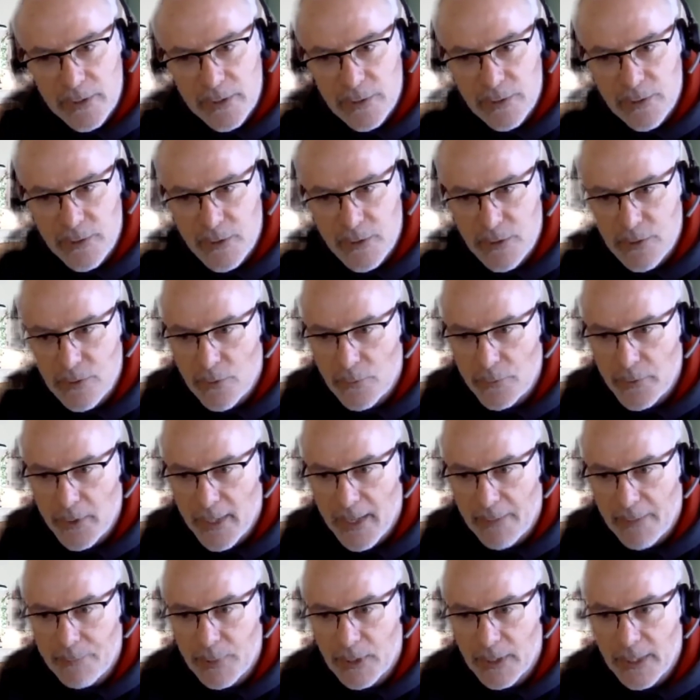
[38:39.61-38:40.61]
to install your
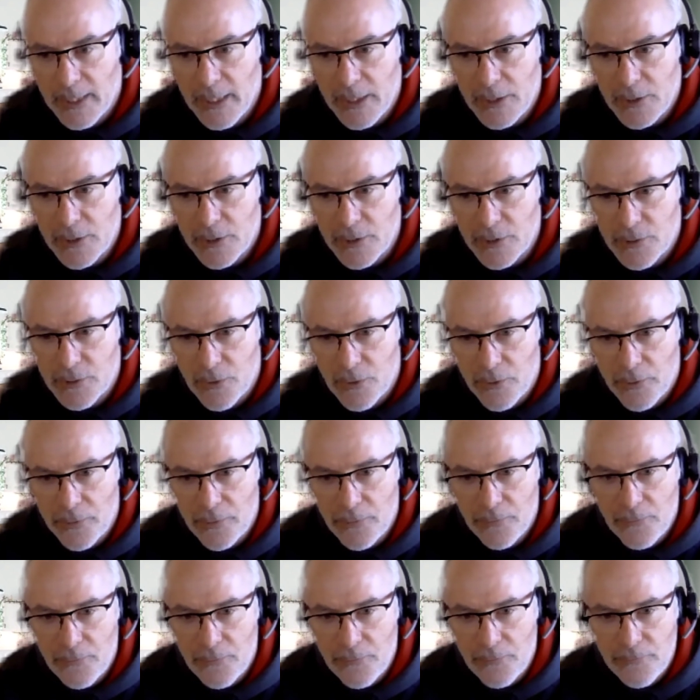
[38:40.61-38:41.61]
applications
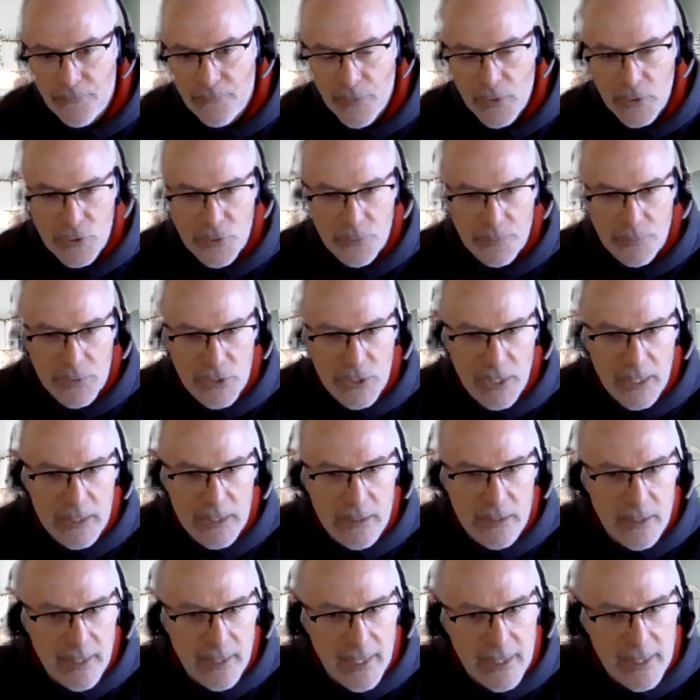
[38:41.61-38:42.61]
on virtual machines
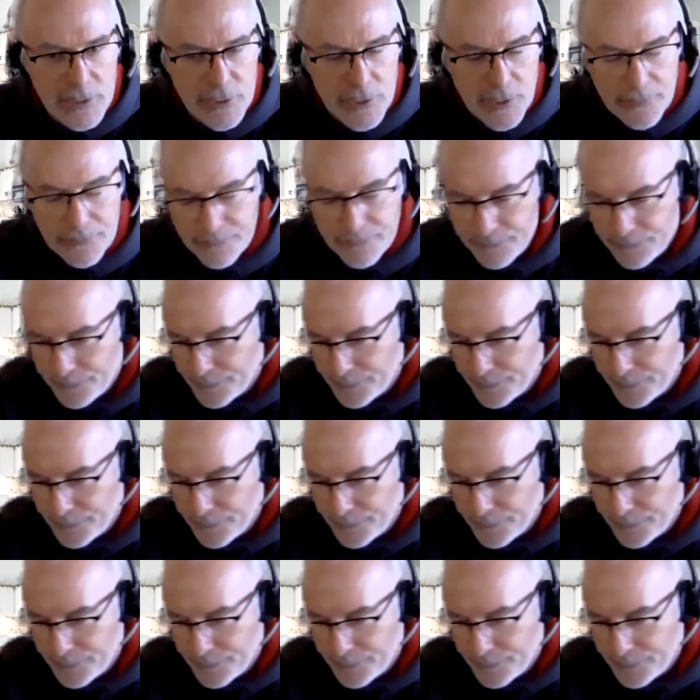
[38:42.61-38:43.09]
in Azure,